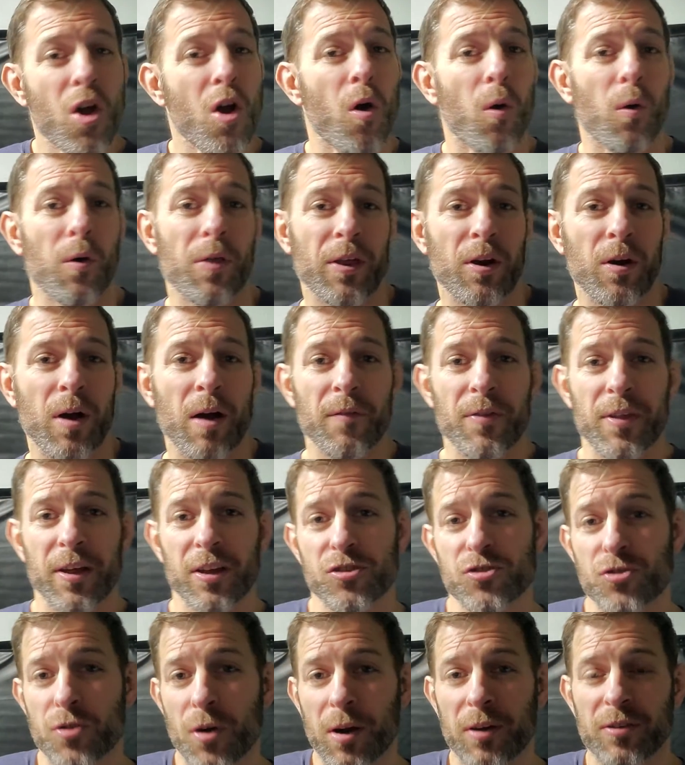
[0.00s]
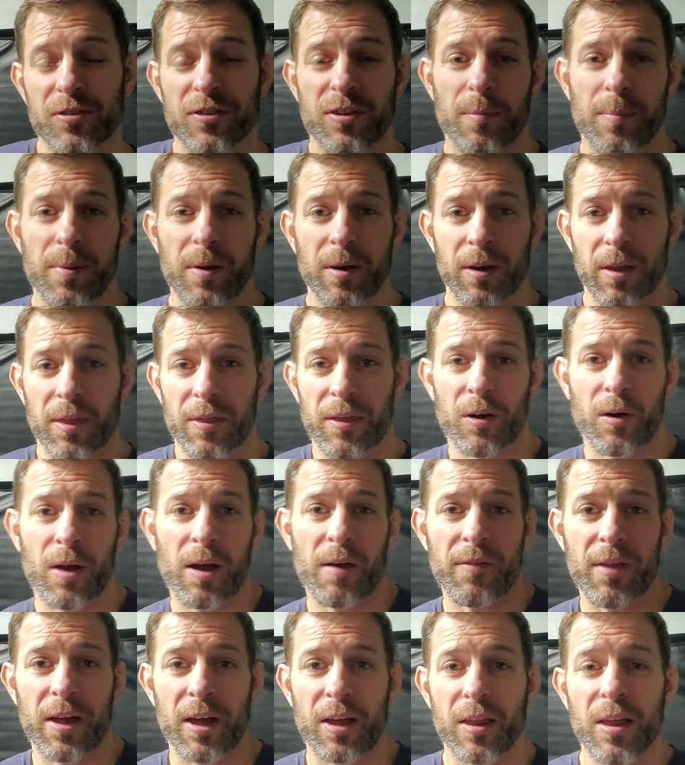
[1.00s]
Or they don't have that trunk stability. They don't
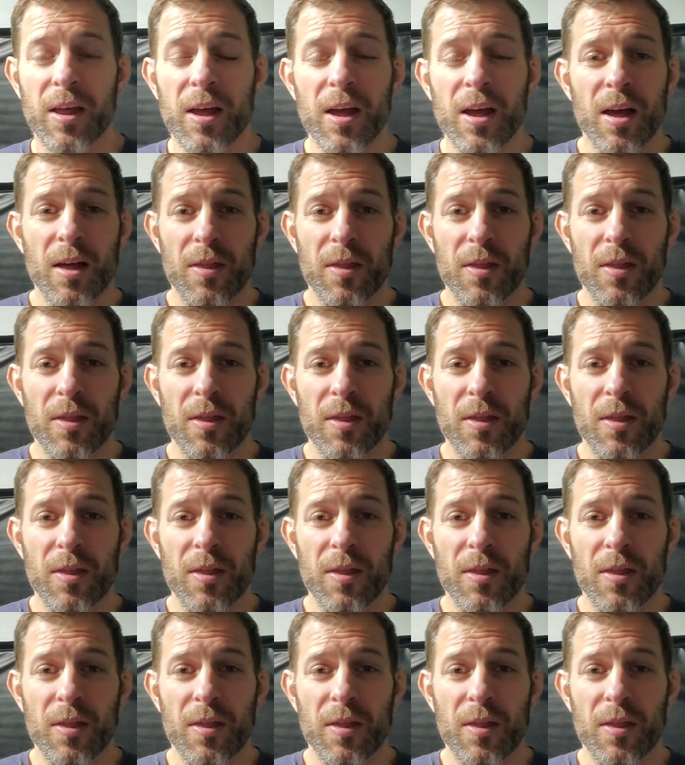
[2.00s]
have that